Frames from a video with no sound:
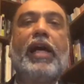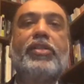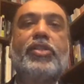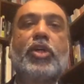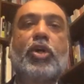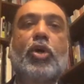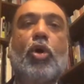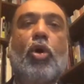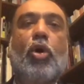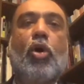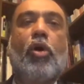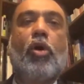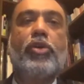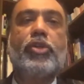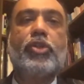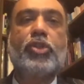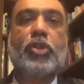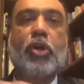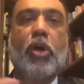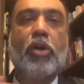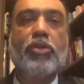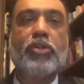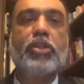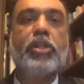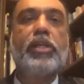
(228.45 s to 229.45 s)

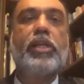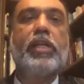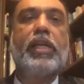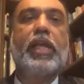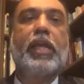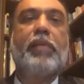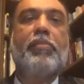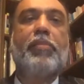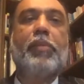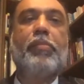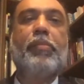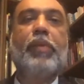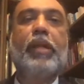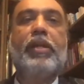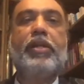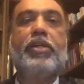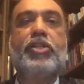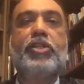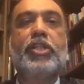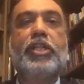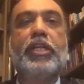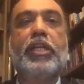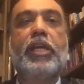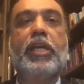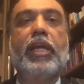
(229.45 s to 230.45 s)
horizontal
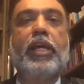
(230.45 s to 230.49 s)
capability,